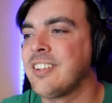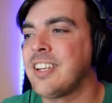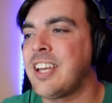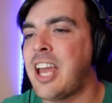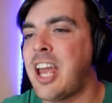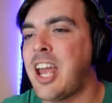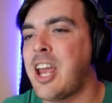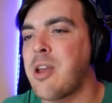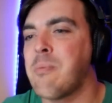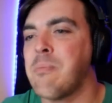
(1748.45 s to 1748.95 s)

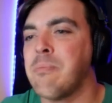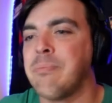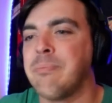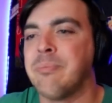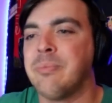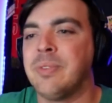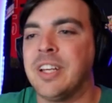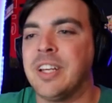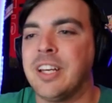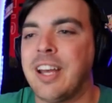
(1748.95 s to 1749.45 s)

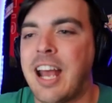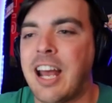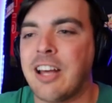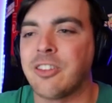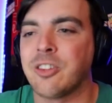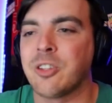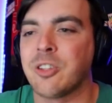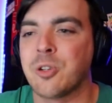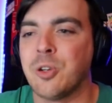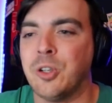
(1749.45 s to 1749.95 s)
came
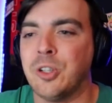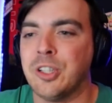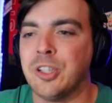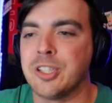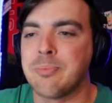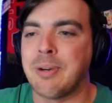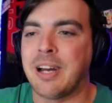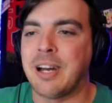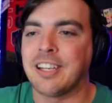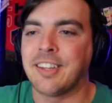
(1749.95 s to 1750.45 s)
at their goals
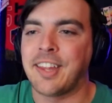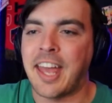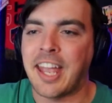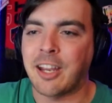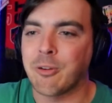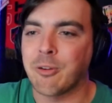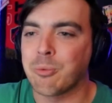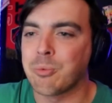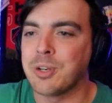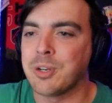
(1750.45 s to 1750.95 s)
by
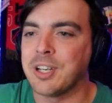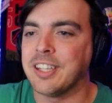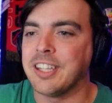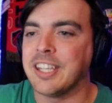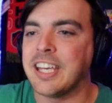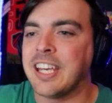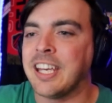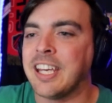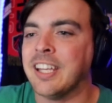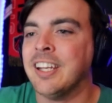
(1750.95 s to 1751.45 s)
like
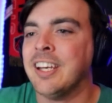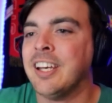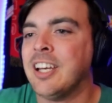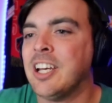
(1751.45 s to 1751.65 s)
really